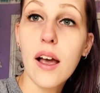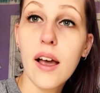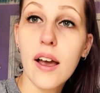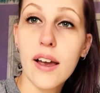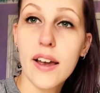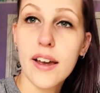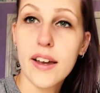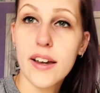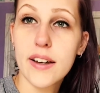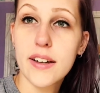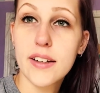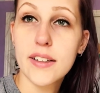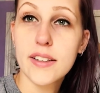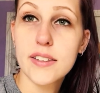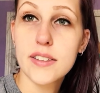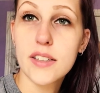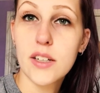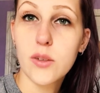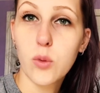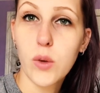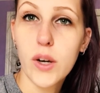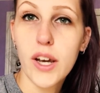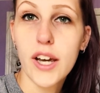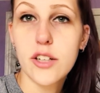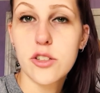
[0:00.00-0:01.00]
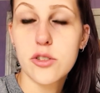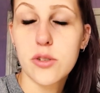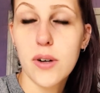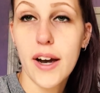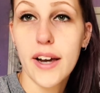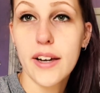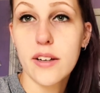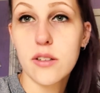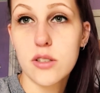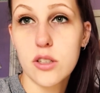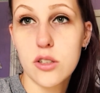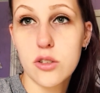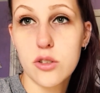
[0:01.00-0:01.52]
and we had
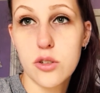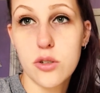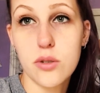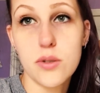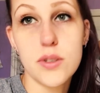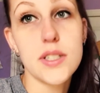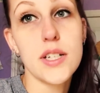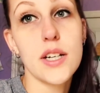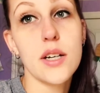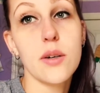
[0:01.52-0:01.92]
tryouts on Tuesday.